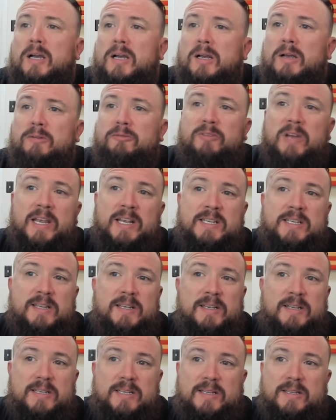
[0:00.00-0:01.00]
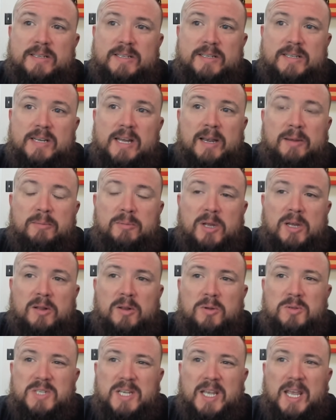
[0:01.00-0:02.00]
Vegas thinks this is not going to be a
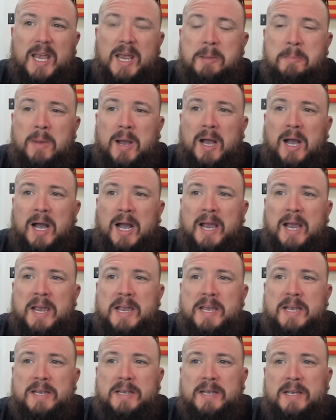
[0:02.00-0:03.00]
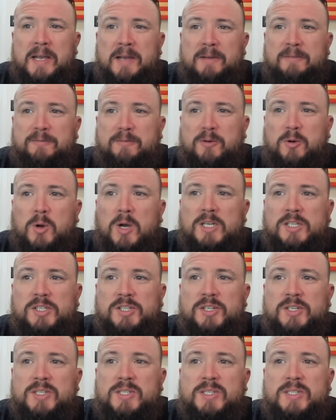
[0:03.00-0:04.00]
close game. I have
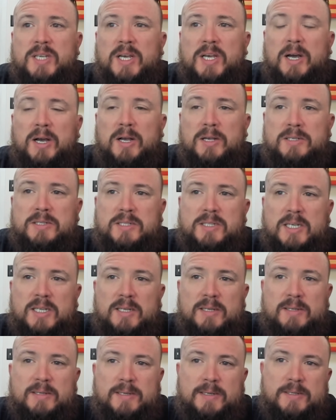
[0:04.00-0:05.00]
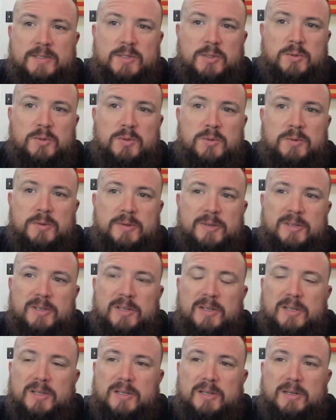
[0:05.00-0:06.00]
questions. So
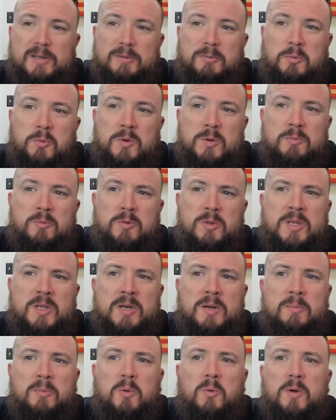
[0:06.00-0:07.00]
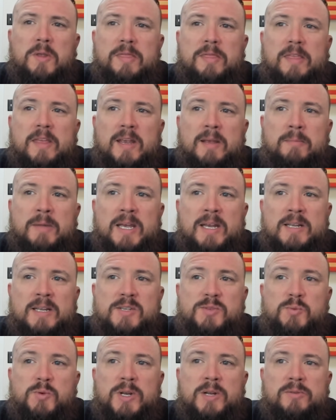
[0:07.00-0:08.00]
the number one thing, man,
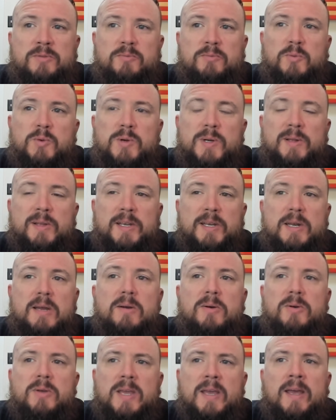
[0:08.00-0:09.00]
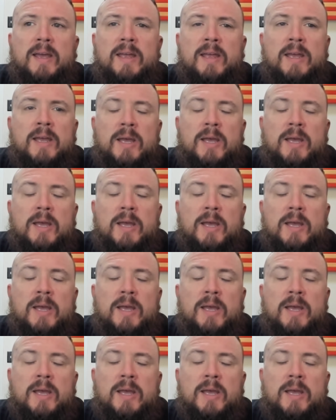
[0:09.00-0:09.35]
is we don't really know yet